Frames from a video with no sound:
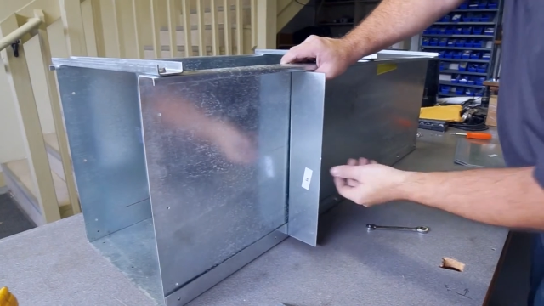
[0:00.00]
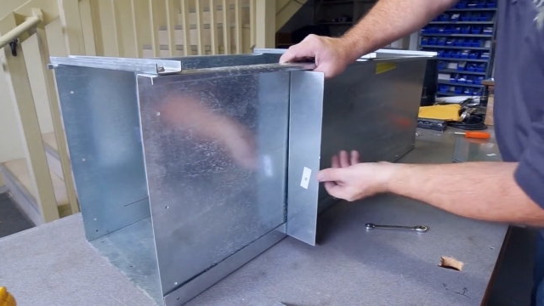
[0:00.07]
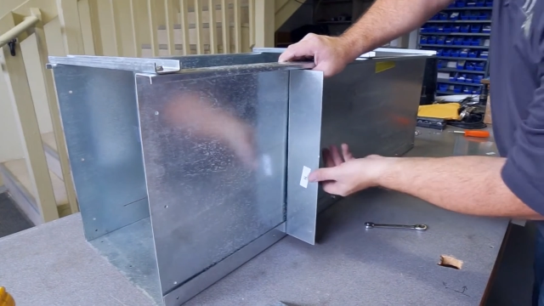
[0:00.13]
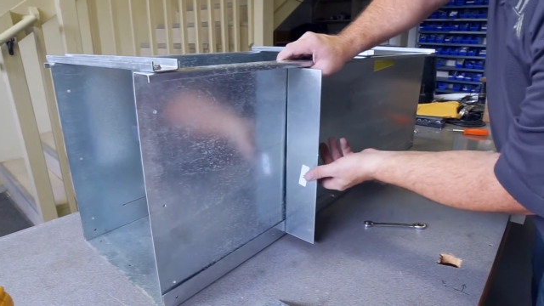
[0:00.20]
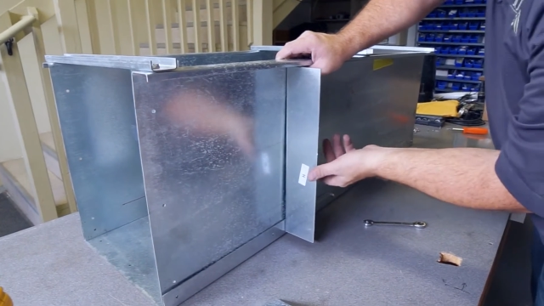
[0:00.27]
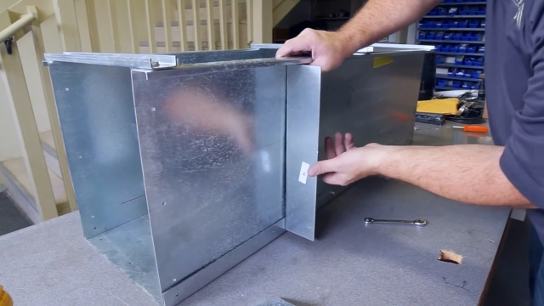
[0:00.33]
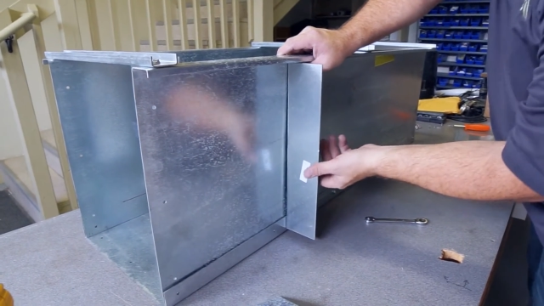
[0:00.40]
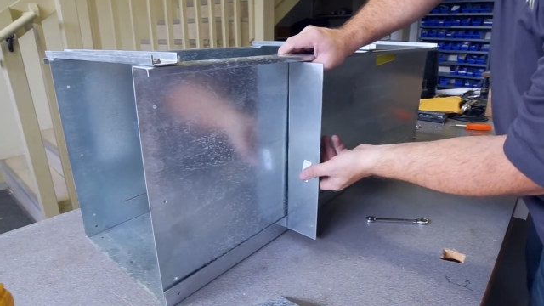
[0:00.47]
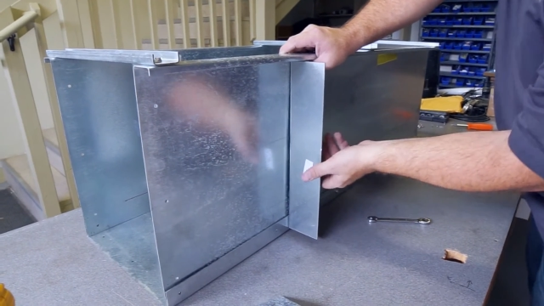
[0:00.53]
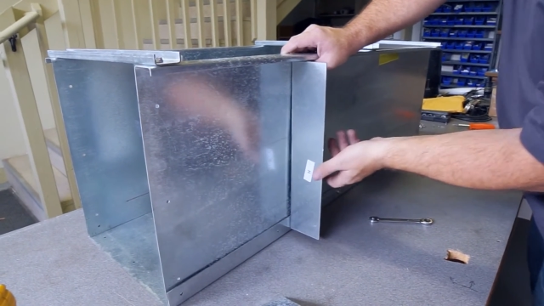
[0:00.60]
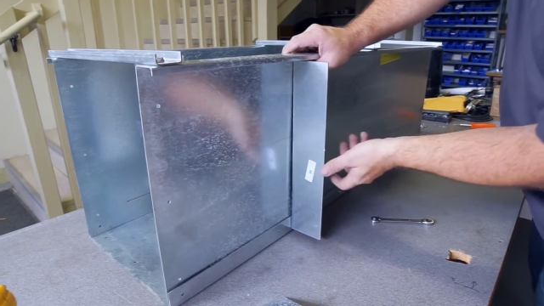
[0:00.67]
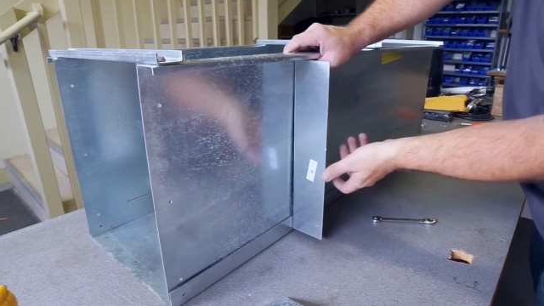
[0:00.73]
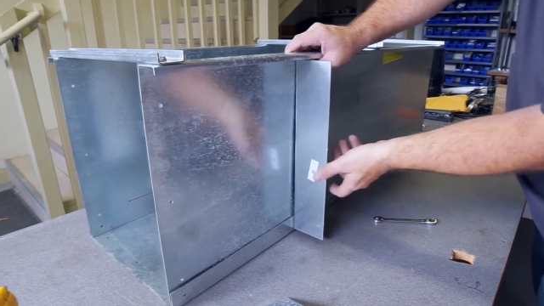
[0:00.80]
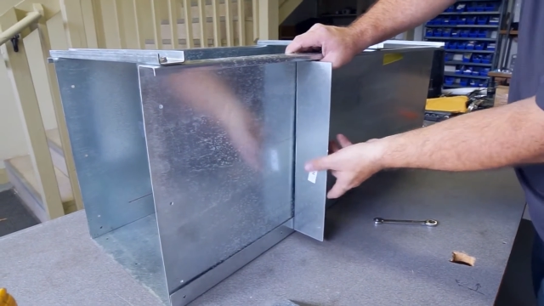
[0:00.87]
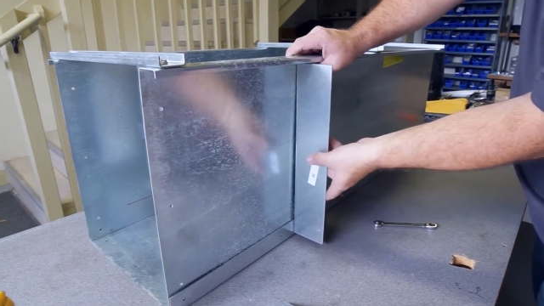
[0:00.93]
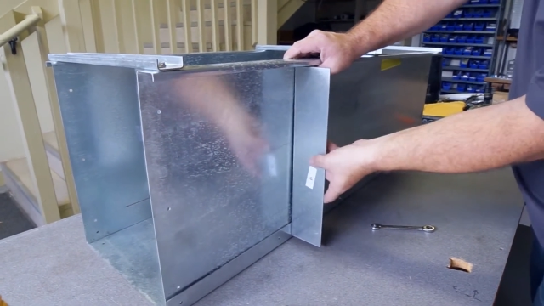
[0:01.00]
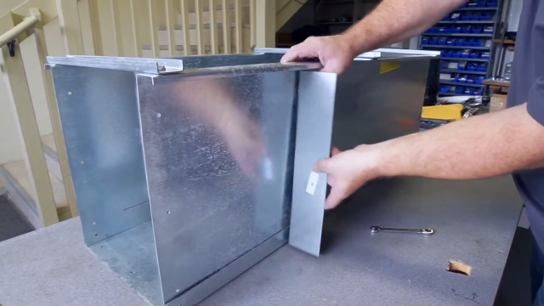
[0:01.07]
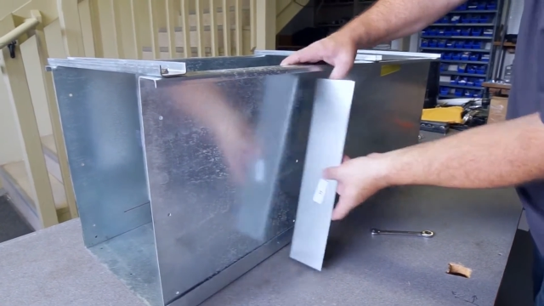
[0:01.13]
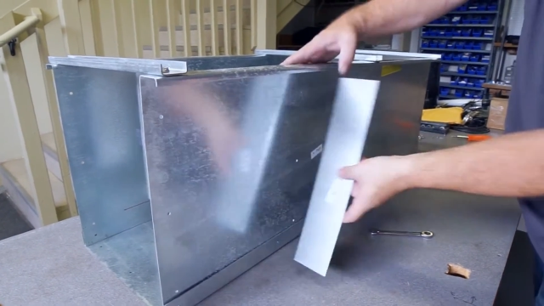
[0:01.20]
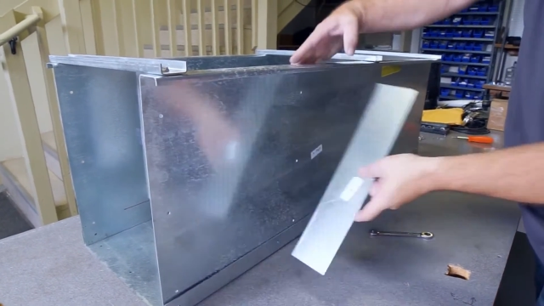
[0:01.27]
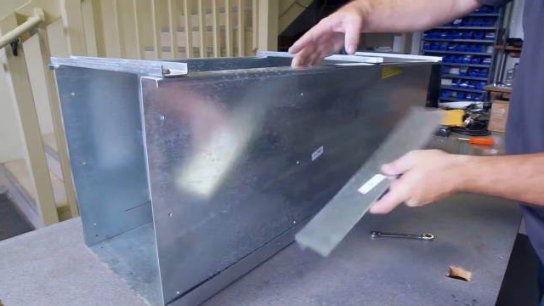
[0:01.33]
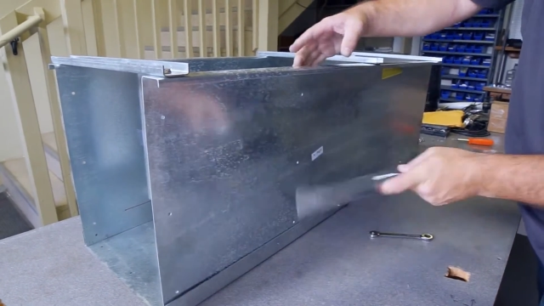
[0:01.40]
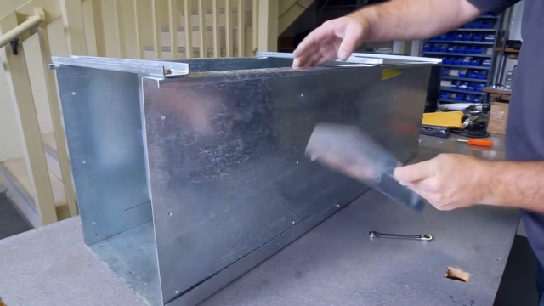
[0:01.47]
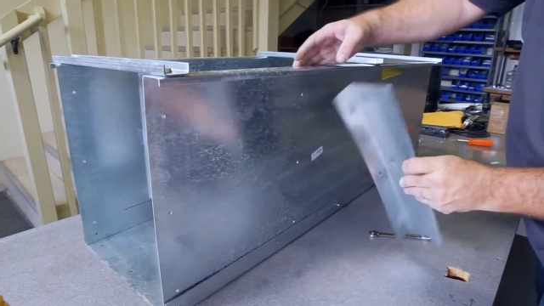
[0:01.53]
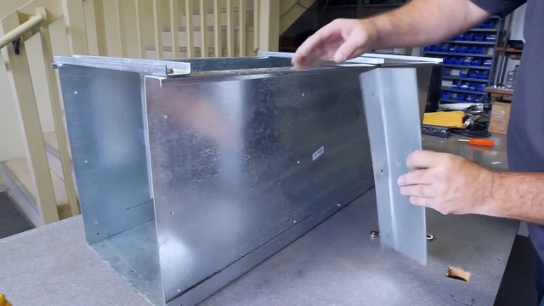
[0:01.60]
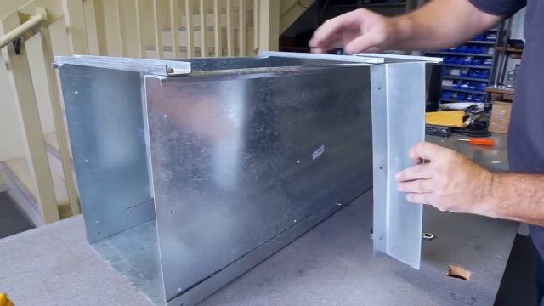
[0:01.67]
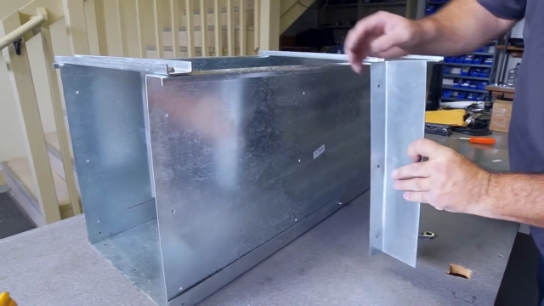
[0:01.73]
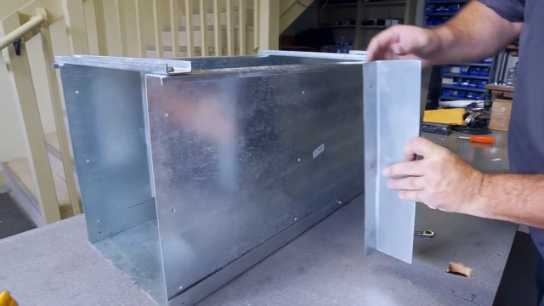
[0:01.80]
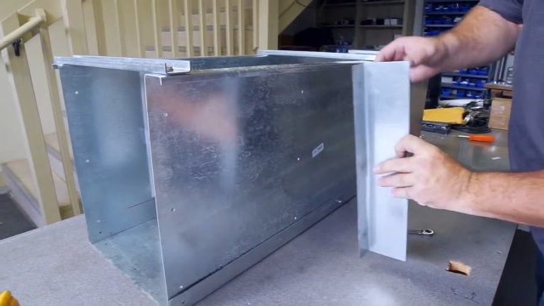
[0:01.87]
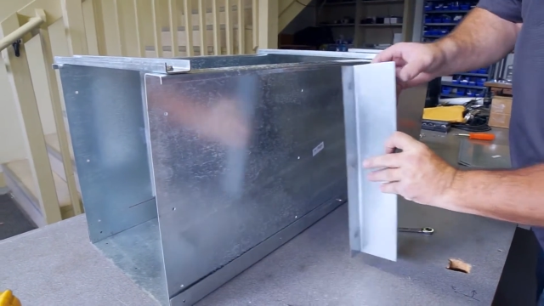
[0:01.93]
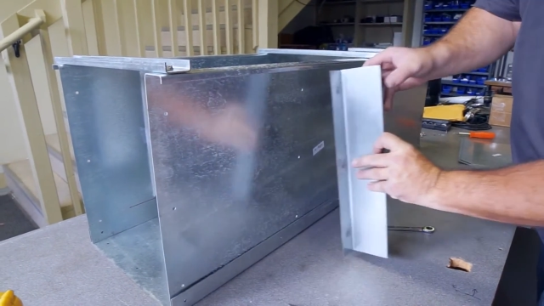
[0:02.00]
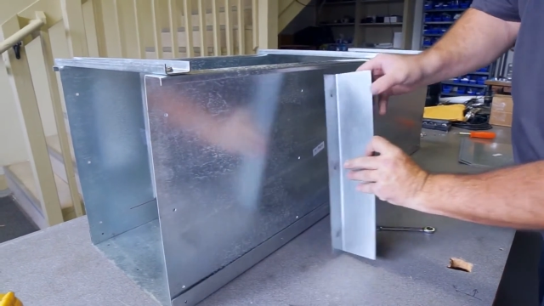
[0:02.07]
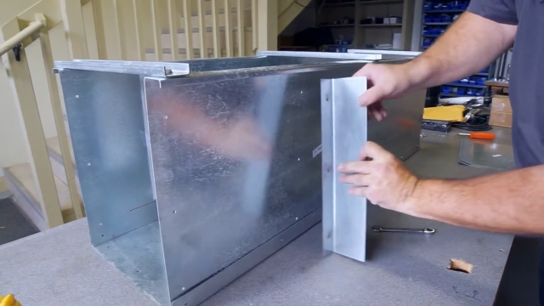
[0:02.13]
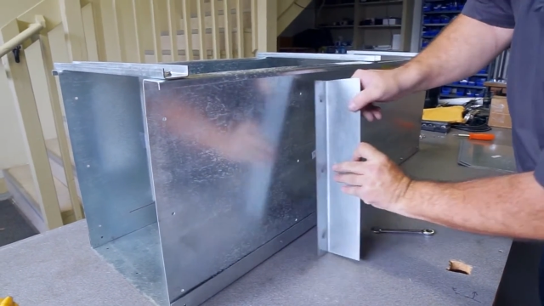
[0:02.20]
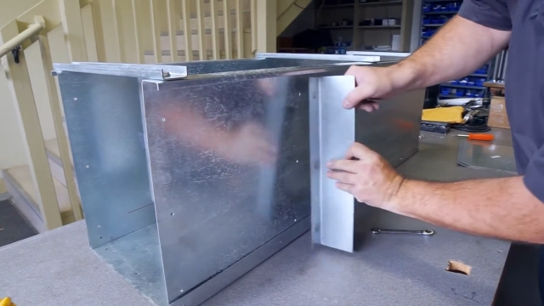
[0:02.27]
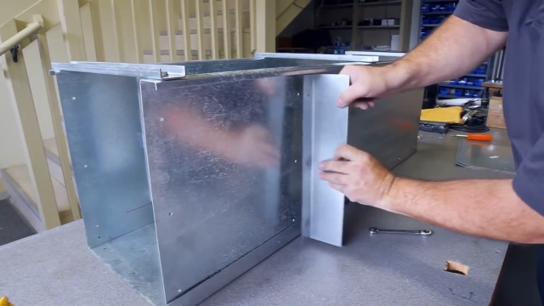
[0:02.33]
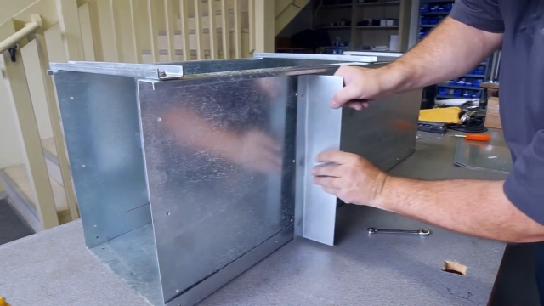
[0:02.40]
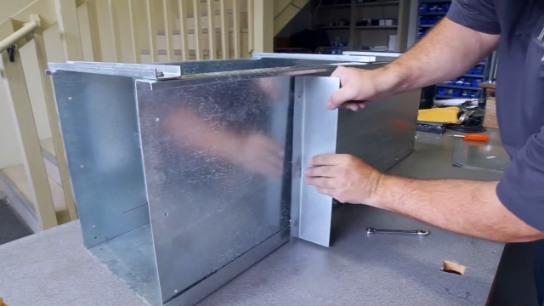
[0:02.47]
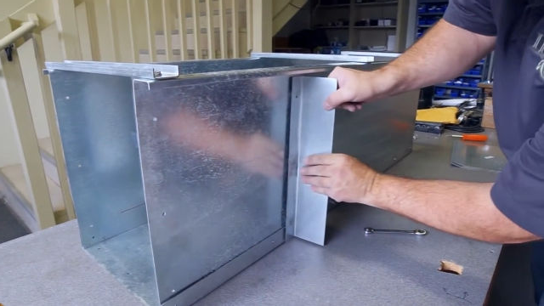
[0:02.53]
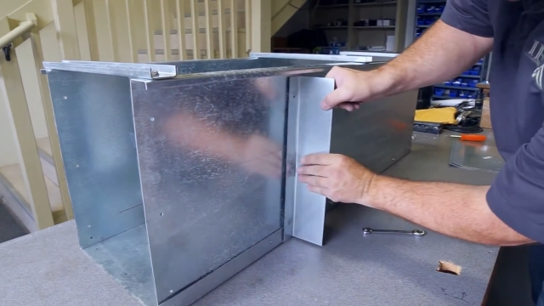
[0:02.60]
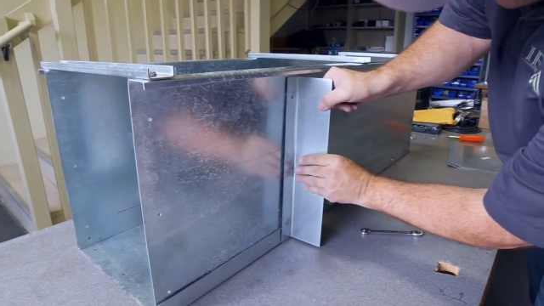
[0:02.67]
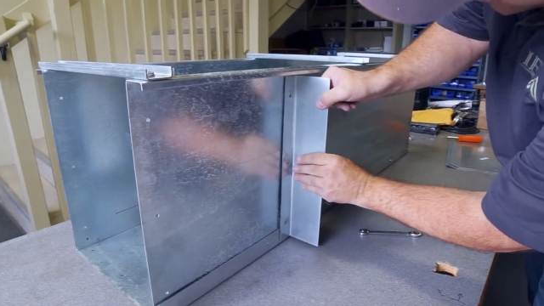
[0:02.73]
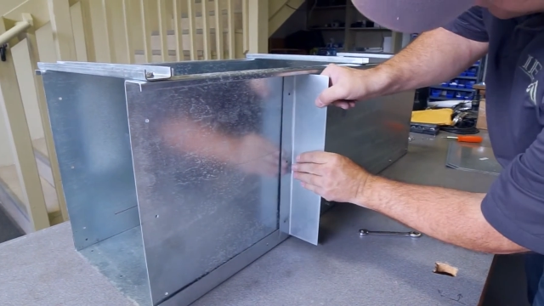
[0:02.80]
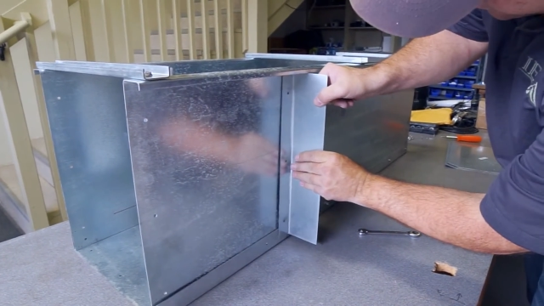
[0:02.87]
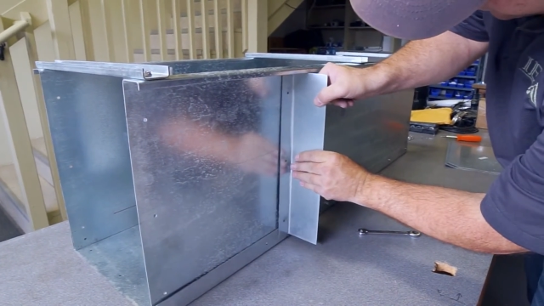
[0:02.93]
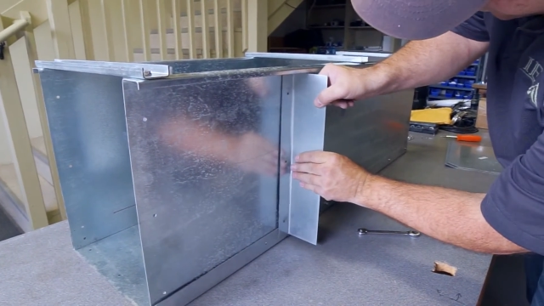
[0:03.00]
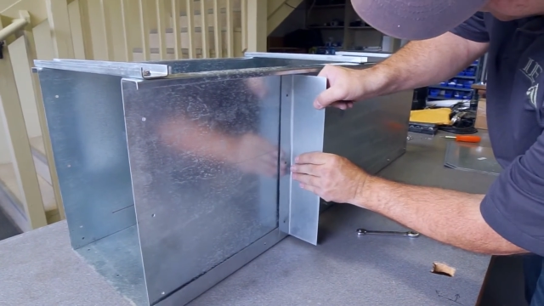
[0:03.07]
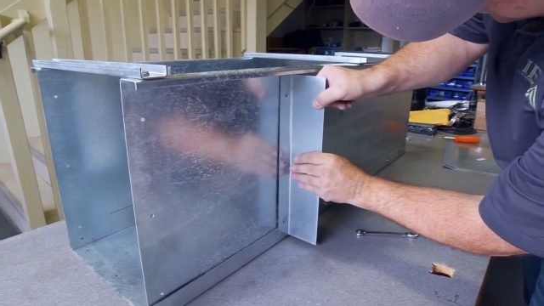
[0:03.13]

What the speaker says: Nobody's mouth can be seen.